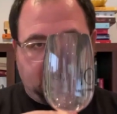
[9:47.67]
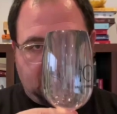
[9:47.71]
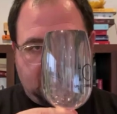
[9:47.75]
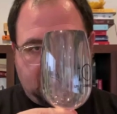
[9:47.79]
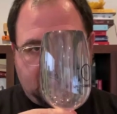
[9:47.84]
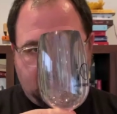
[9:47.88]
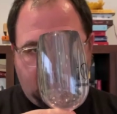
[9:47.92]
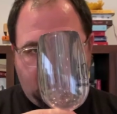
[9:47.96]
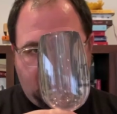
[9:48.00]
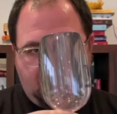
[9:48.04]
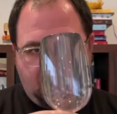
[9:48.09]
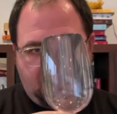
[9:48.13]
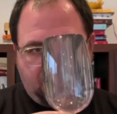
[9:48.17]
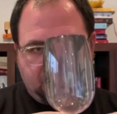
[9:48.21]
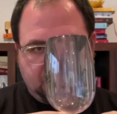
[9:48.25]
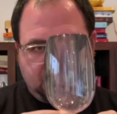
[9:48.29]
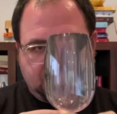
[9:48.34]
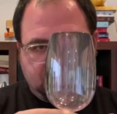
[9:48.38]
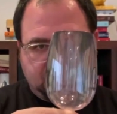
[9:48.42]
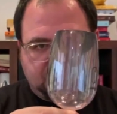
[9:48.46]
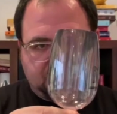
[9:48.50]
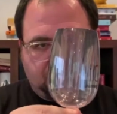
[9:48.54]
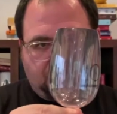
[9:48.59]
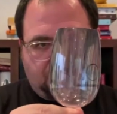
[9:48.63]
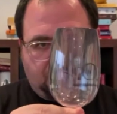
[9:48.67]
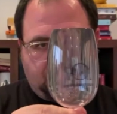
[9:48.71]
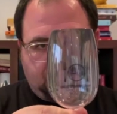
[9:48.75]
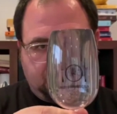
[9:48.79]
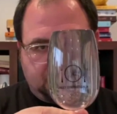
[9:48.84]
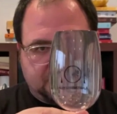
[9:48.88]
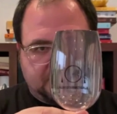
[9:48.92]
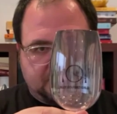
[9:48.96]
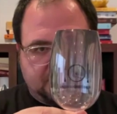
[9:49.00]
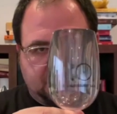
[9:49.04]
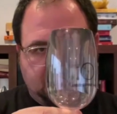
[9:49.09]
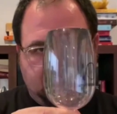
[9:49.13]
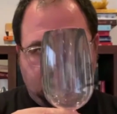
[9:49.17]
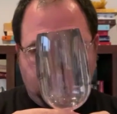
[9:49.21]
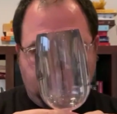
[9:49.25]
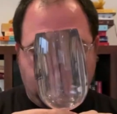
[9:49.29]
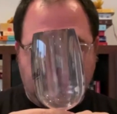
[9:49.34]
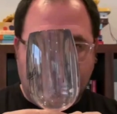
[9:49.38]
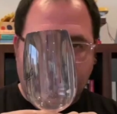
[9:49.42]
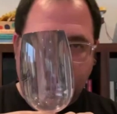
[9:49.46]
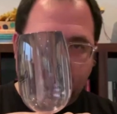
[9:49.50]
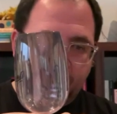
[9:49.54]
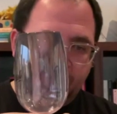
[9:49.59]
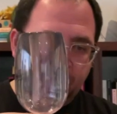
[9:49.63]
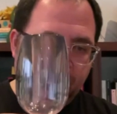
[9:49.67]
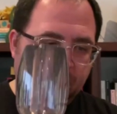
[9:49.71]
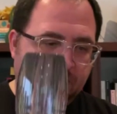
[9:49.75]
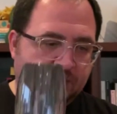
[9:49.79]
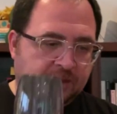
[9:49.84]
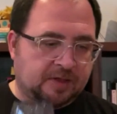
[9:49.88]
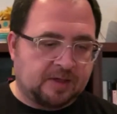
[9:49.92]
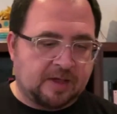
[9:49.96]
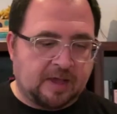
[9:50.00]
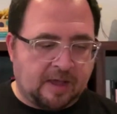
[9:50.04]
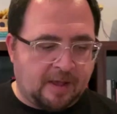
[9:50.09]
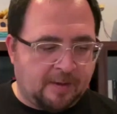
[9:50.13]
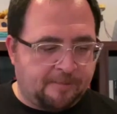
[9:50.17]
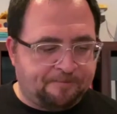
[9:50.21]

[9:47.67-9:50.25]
It kind of distorts the appearance.